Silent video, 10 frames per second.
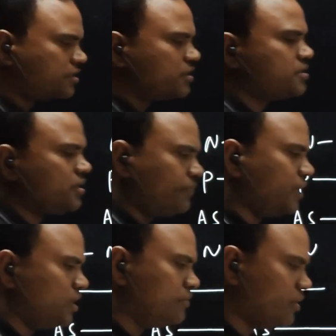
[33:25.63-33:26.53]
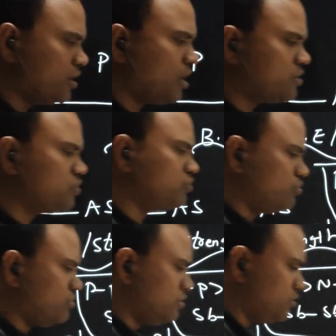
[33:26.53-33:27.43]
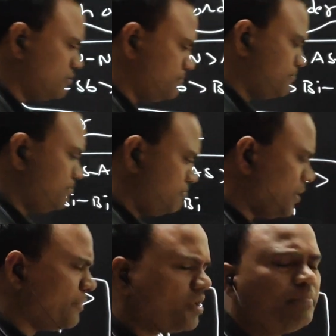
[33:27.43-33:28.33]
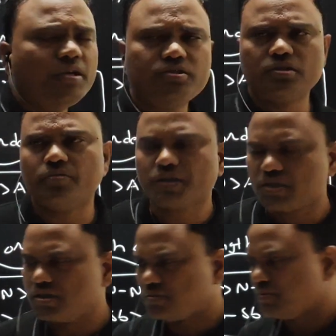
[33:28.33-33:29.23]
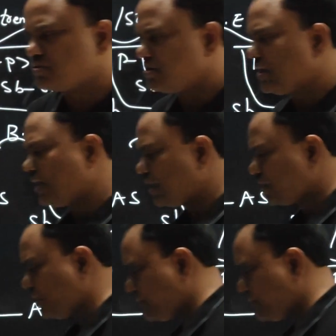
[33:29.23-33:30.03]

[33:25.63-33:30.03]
discussion, if any one or two memory based questions missed, then I will